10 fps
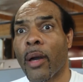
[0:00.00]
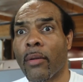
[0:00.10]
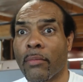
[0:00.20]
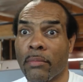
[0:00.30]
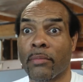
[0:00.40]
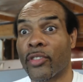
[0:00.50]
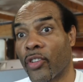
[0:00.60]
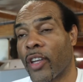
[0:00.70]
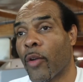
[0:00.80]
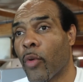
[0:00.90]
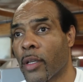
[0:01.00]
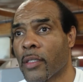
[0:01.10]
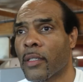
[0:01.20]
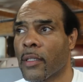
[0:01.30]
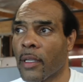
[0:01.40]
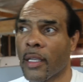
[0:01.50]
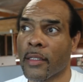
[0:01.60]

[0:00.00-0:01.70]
belt. Sergey wants it. He has,